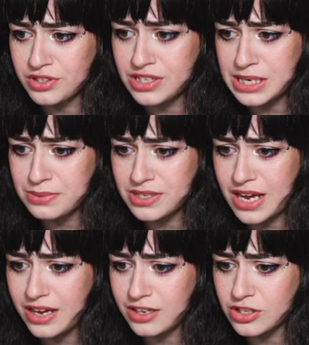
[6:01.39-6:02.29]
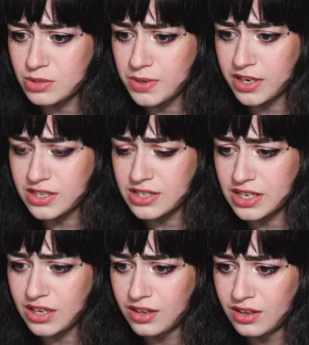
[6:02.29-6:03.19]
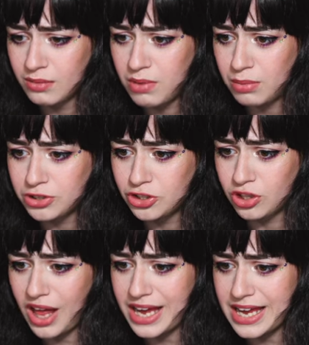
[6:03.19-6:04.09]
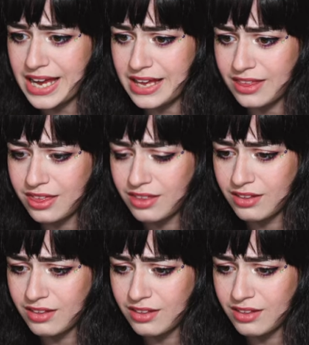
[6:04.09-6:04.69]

Deep State Conspiracy. Published July 8th.